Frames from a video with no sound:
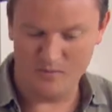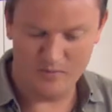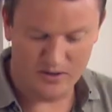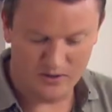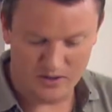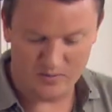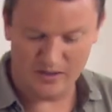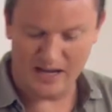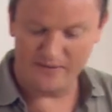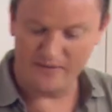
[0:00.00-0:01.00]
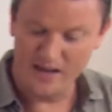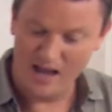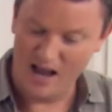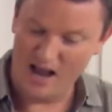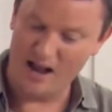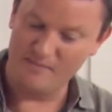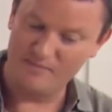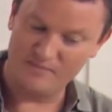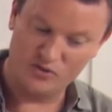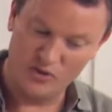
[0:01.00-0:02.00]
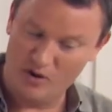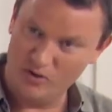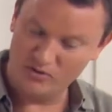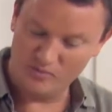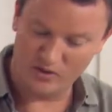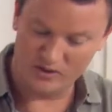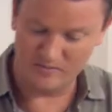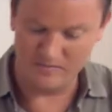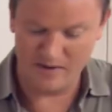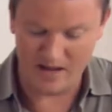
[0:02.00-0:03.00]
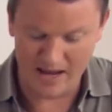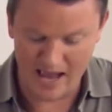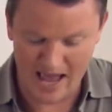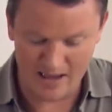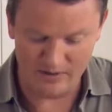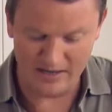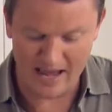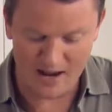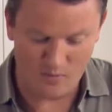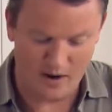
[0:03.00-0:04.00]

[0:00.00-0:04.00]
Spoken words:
what we're going to do is we're going to have 2 bowls. We've got some, we need egg